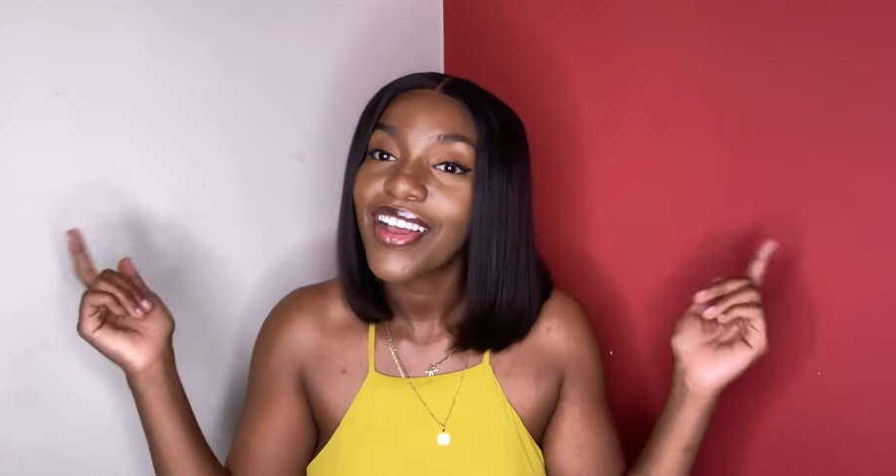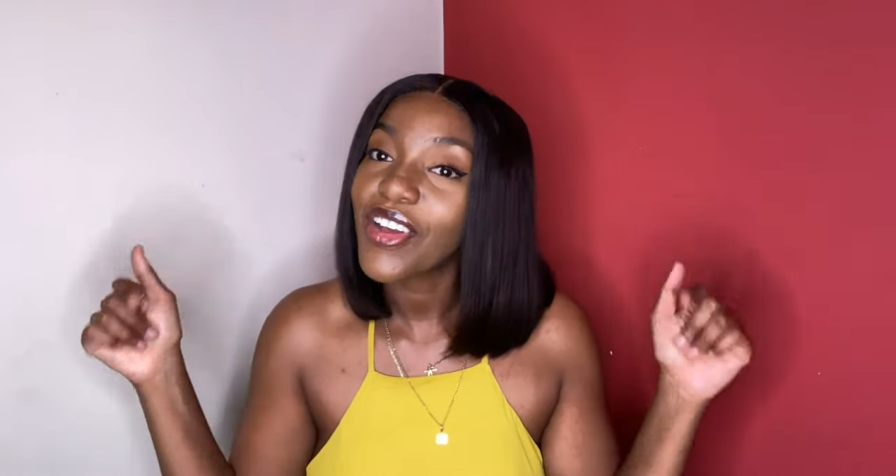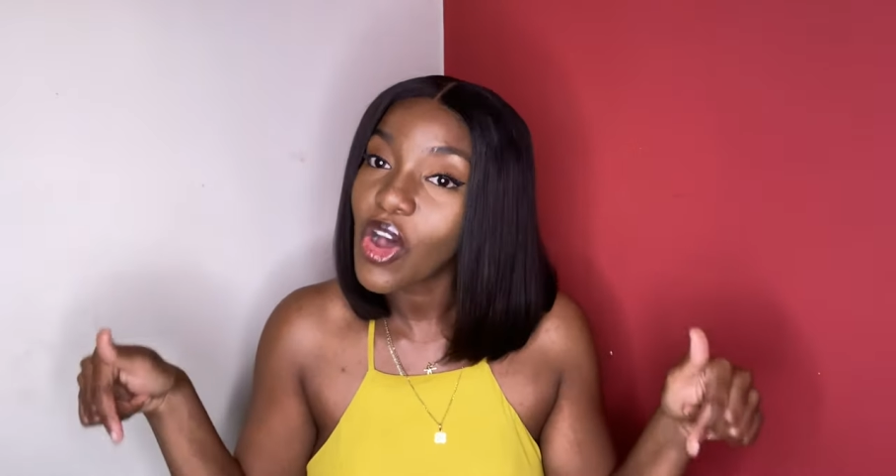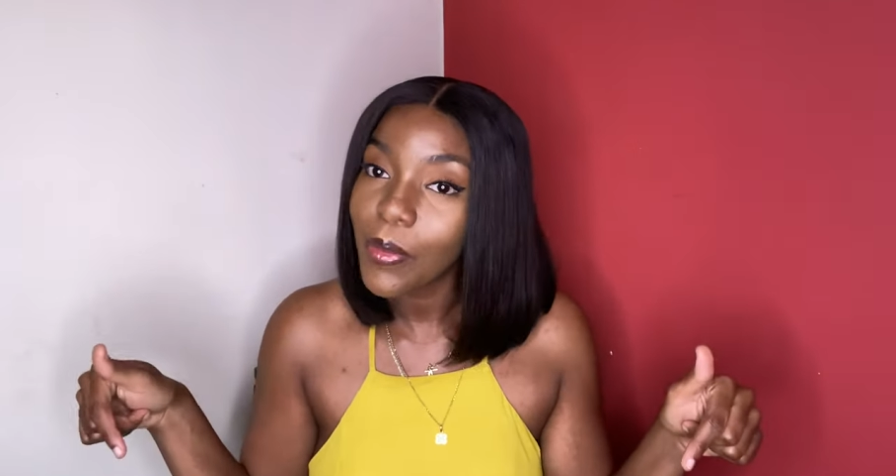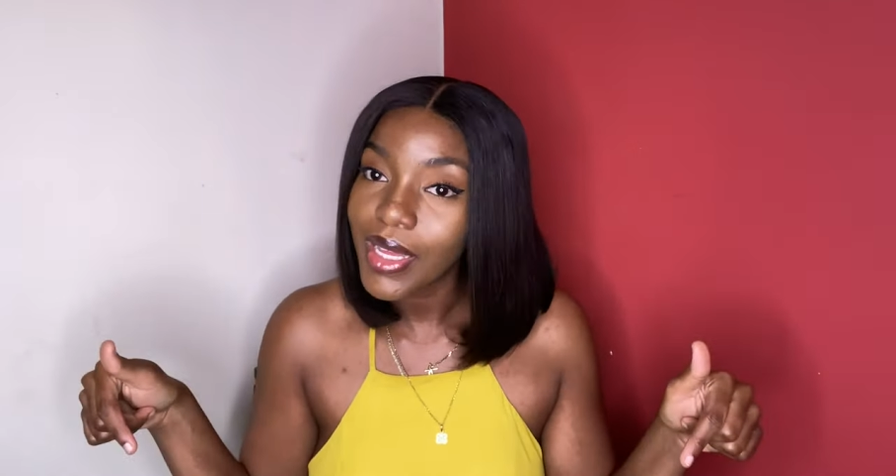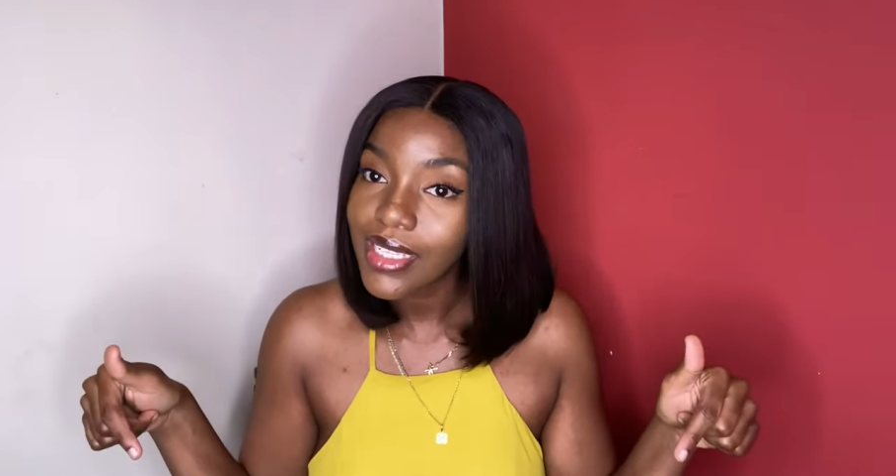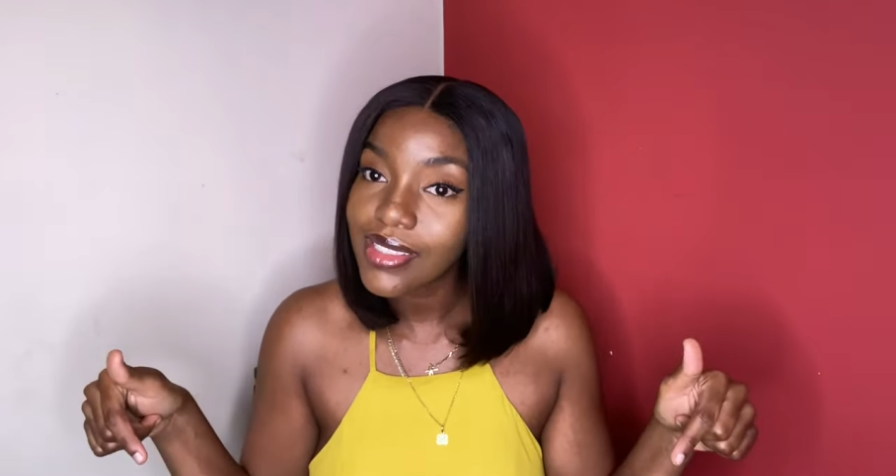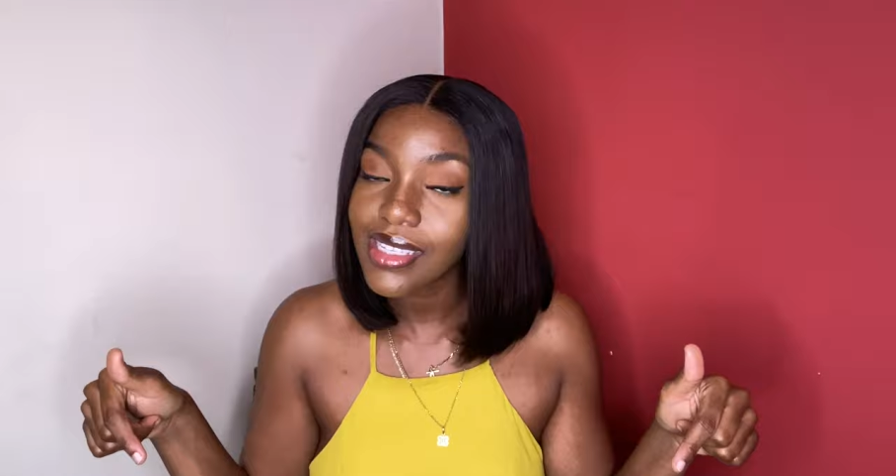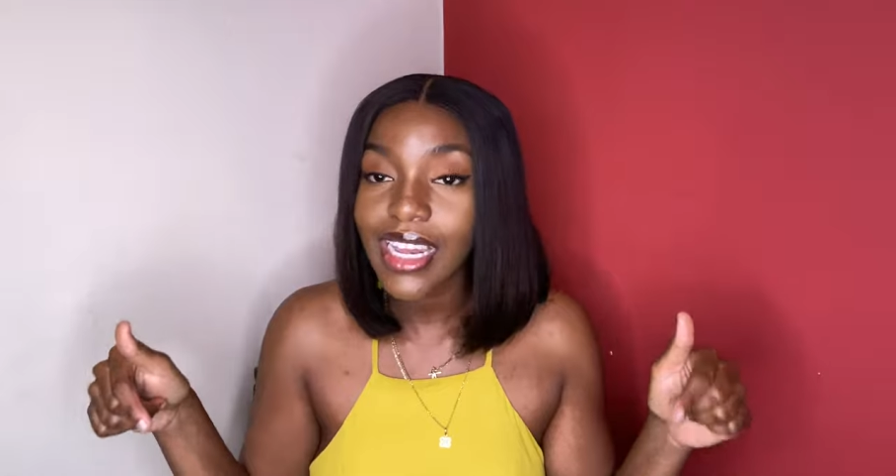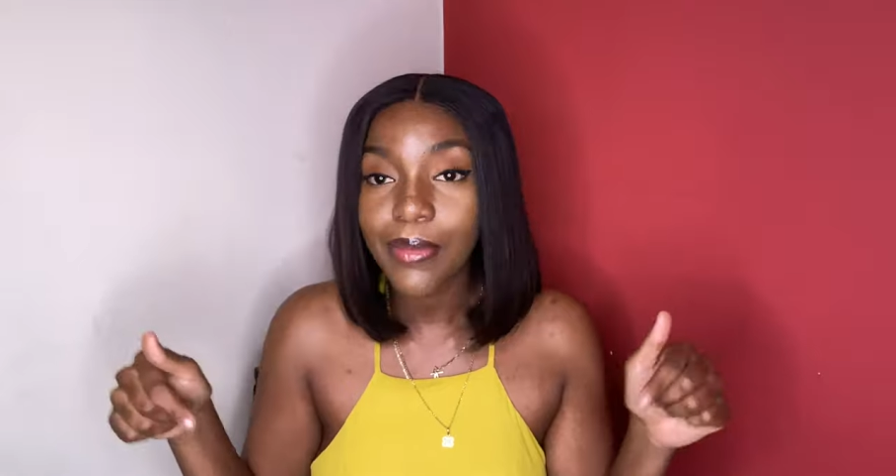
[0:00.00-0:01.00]

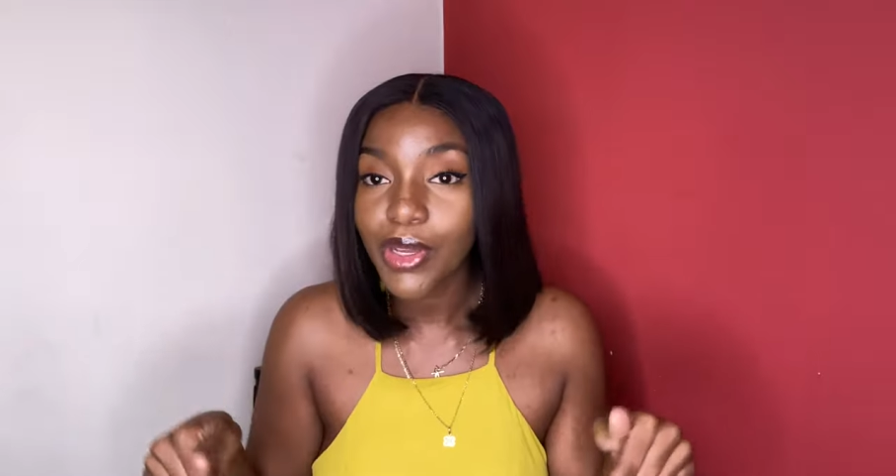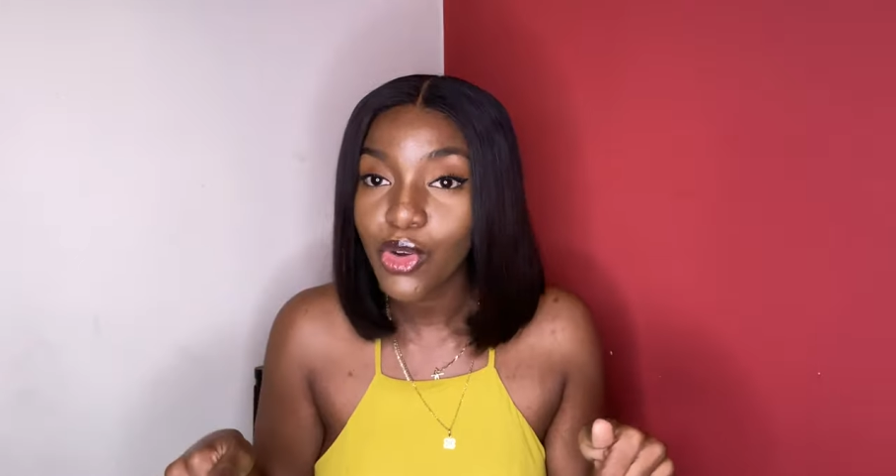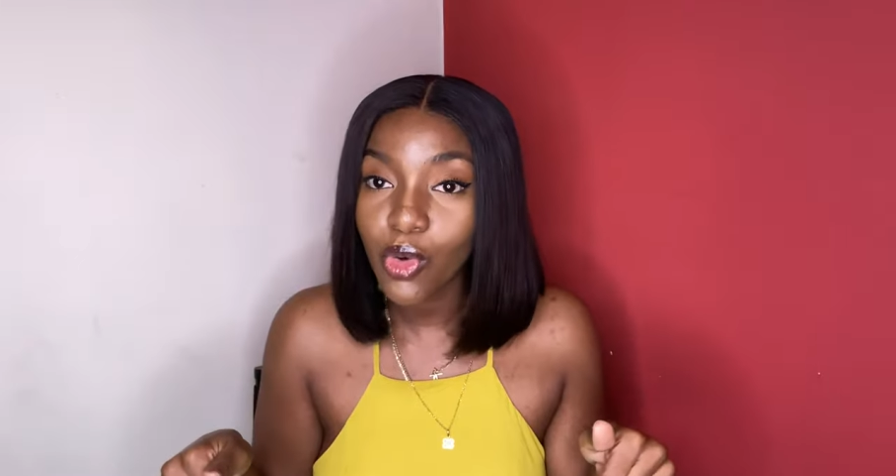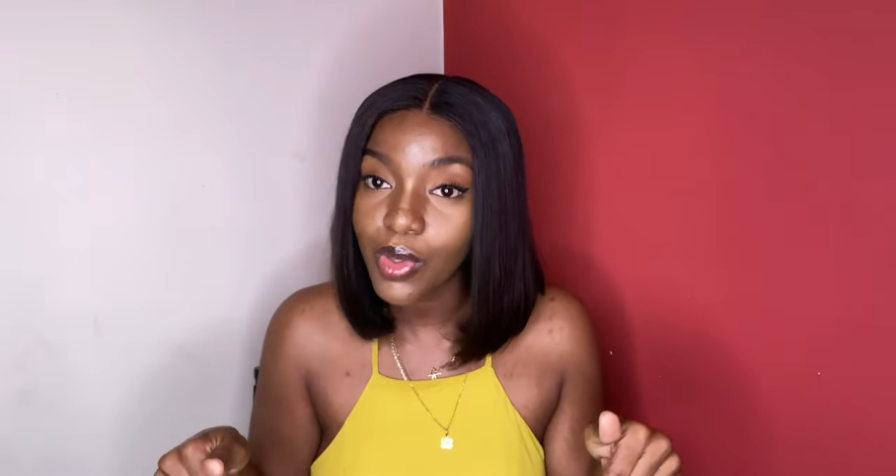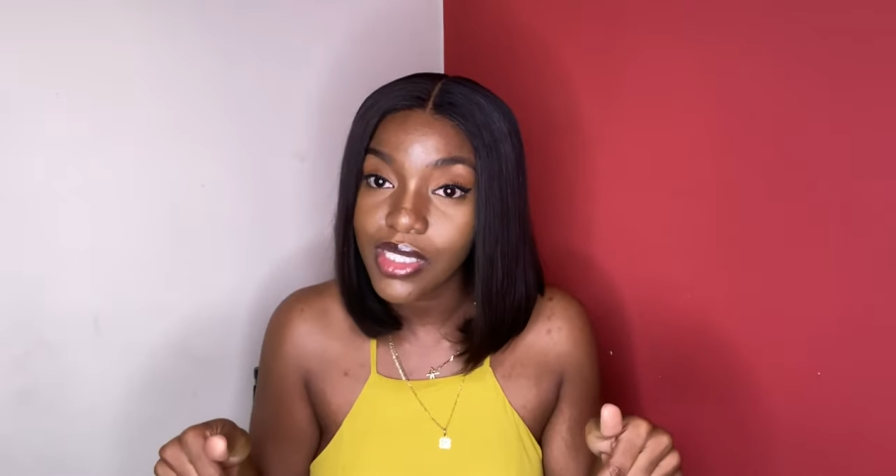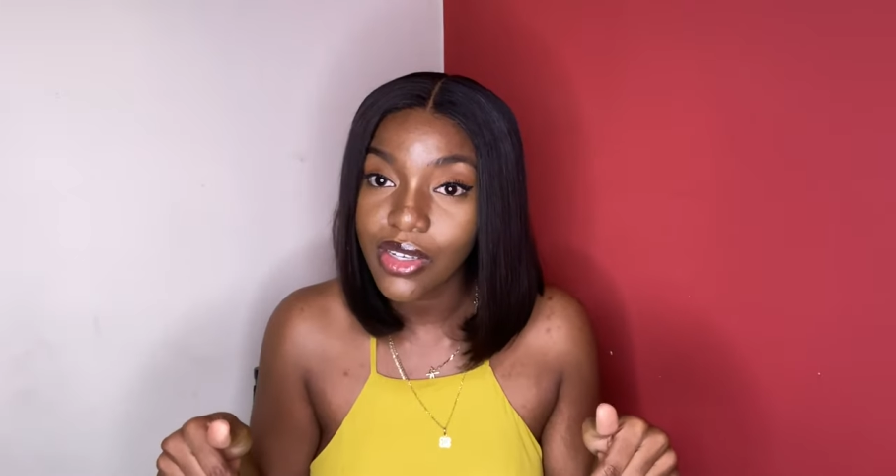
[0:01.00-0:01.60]
comment, let me know what